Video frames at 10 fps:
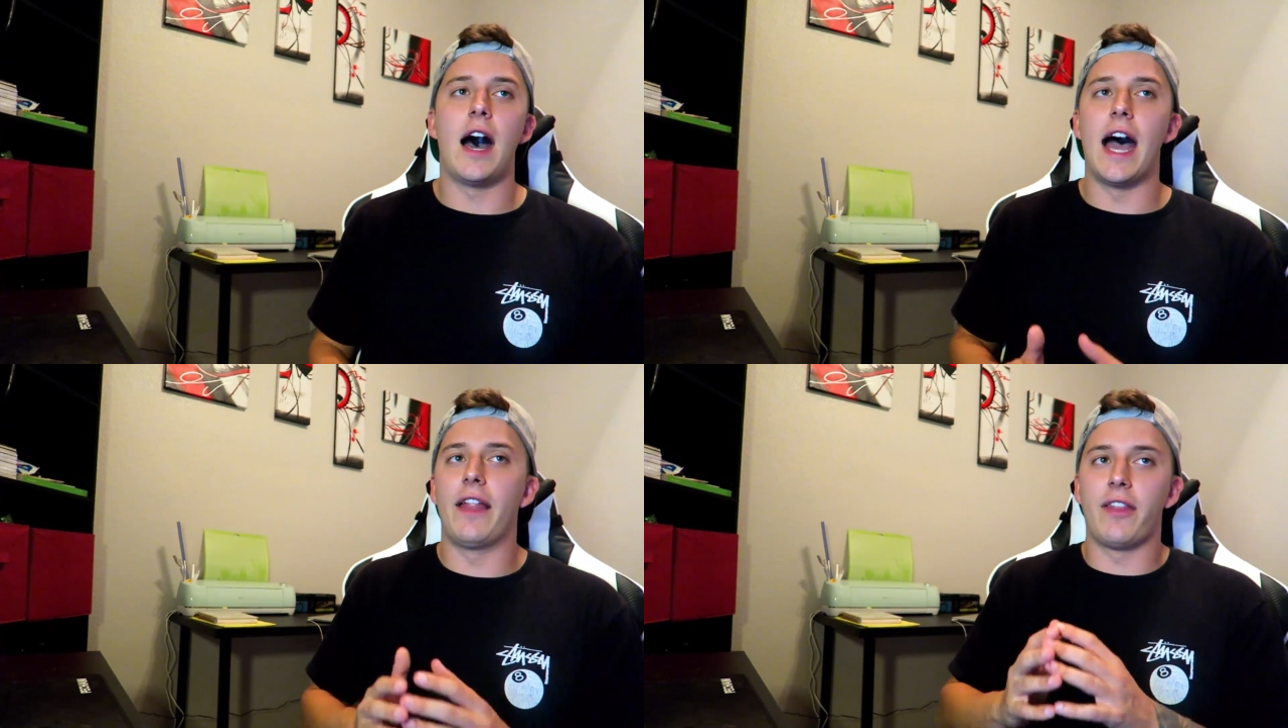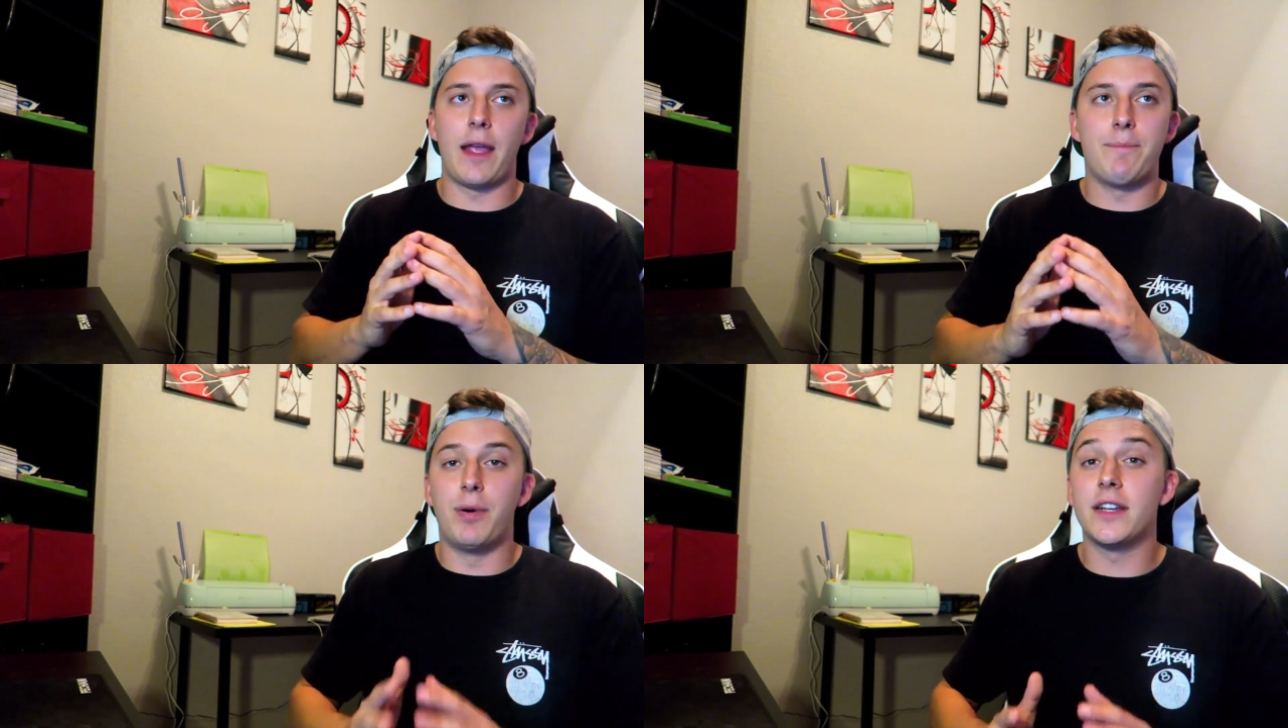
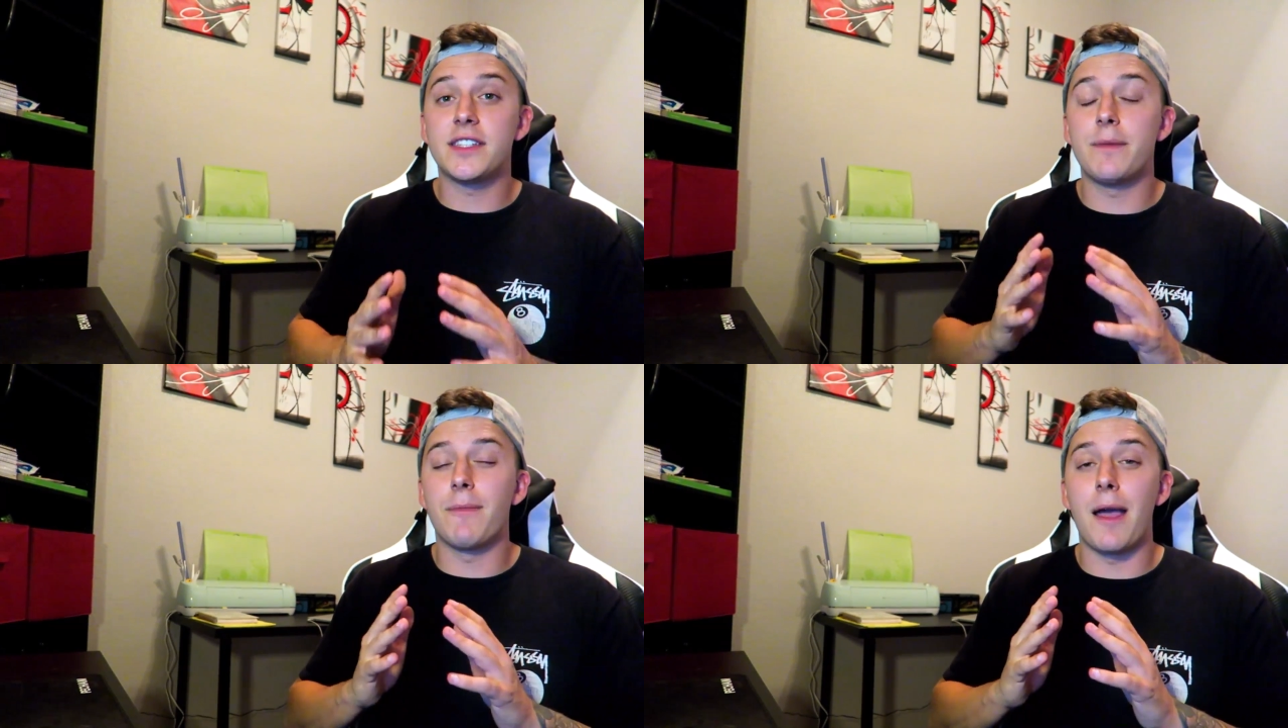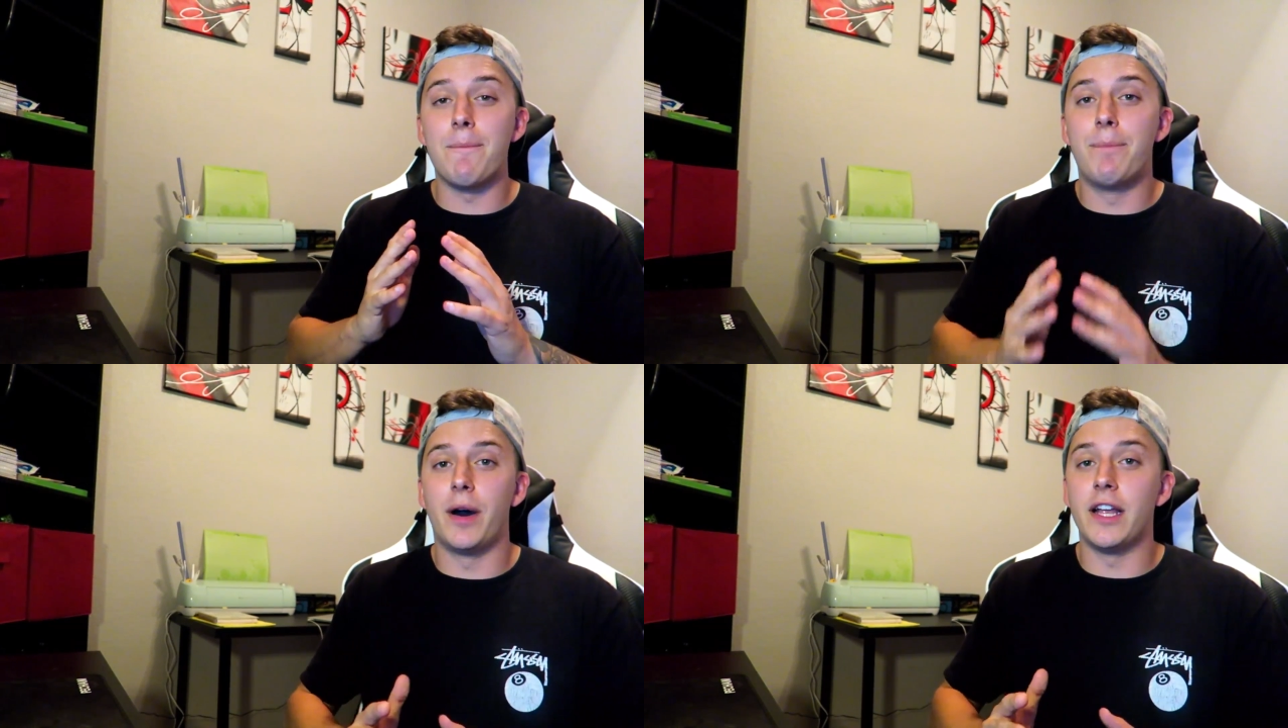I busted
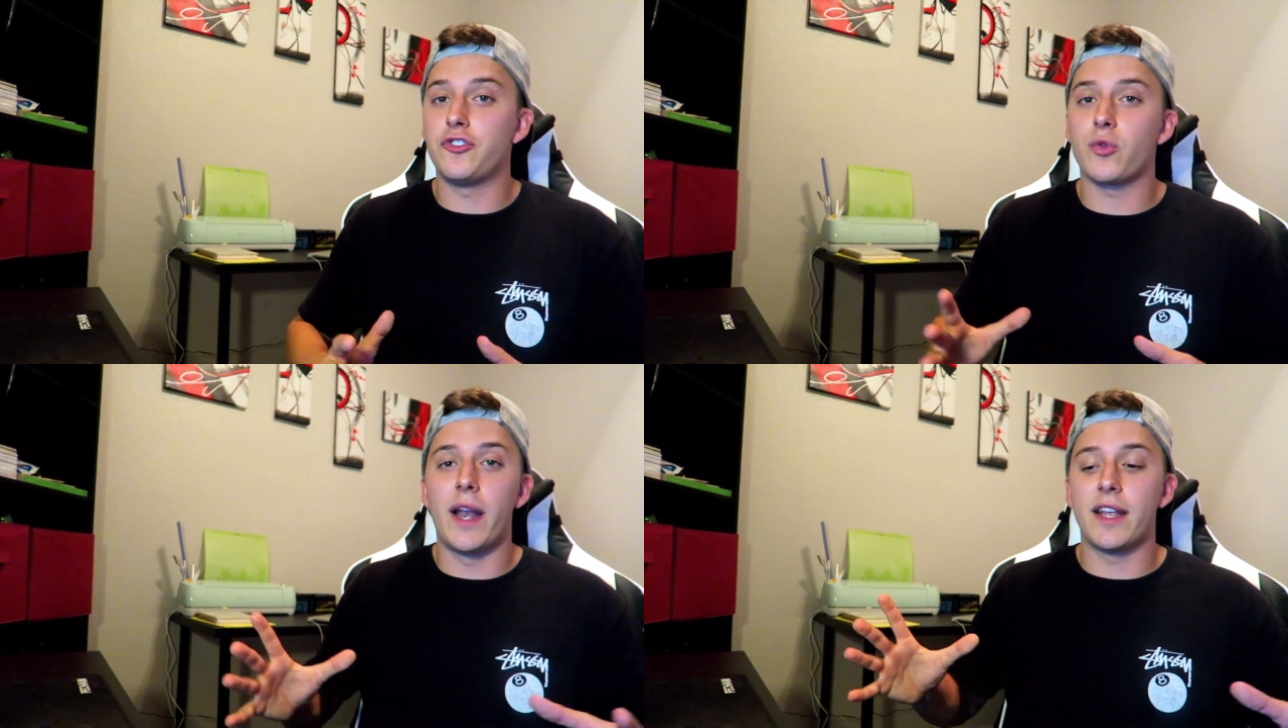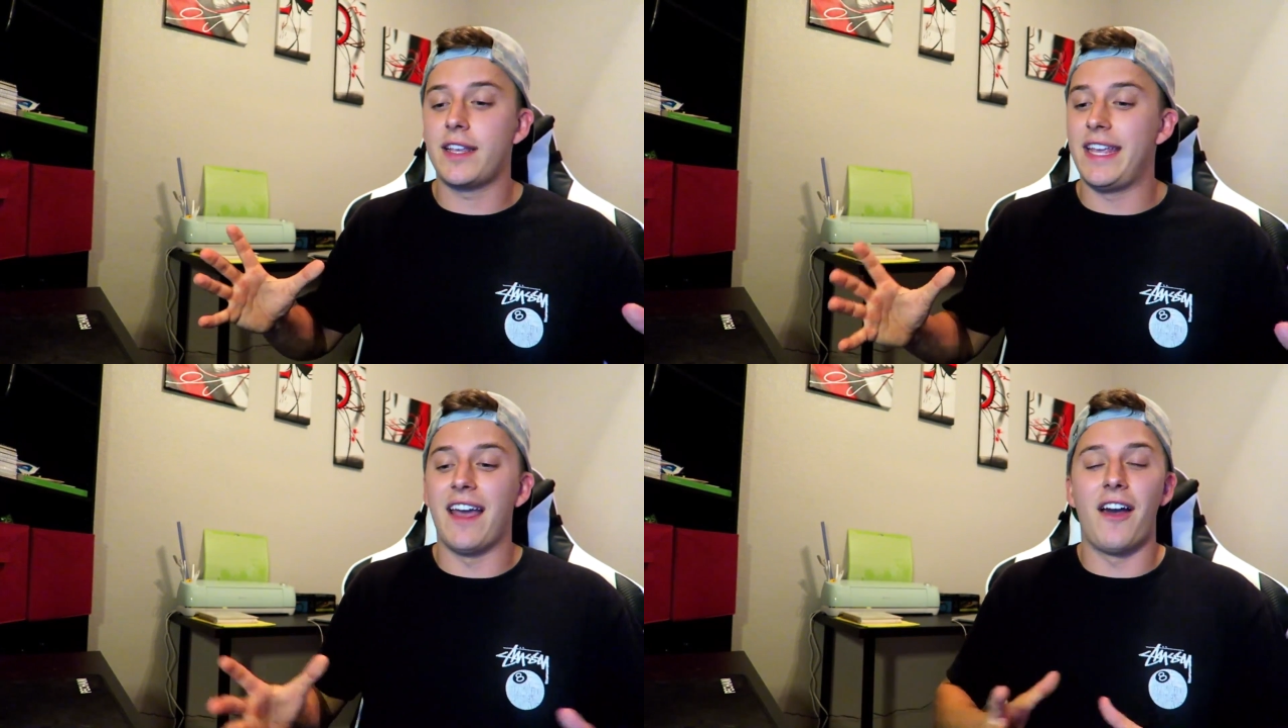my butt trying to
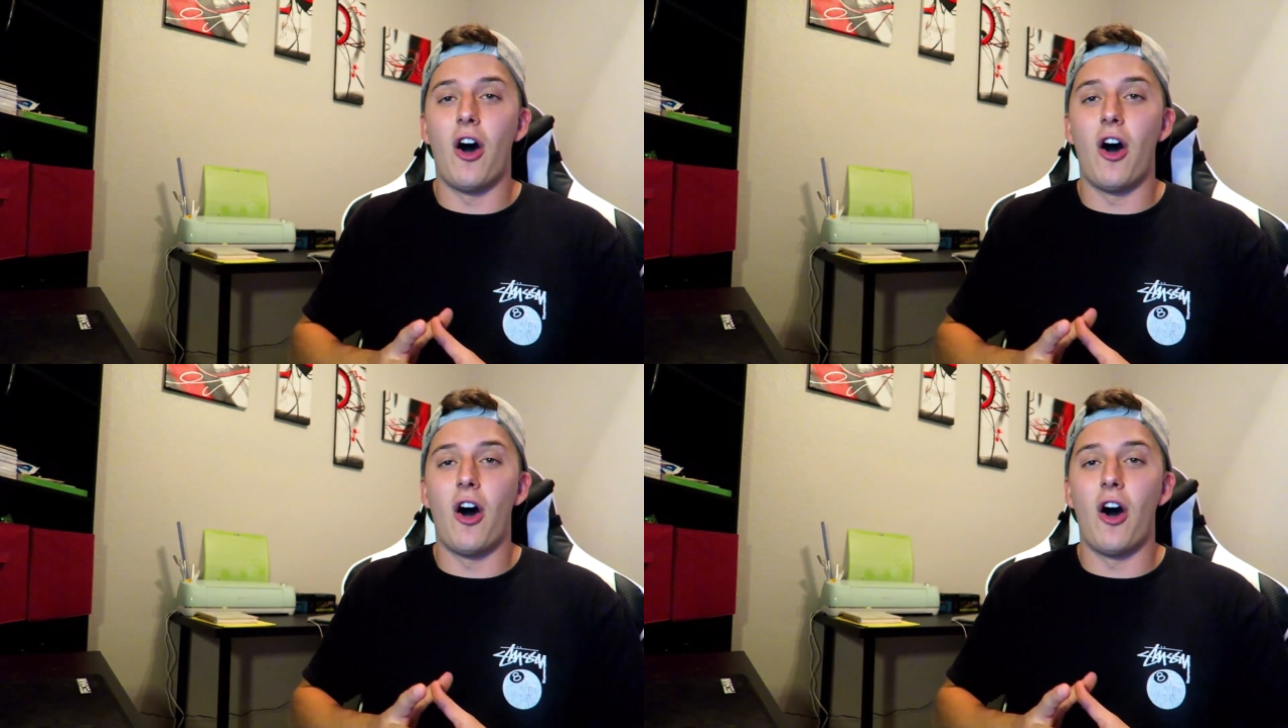get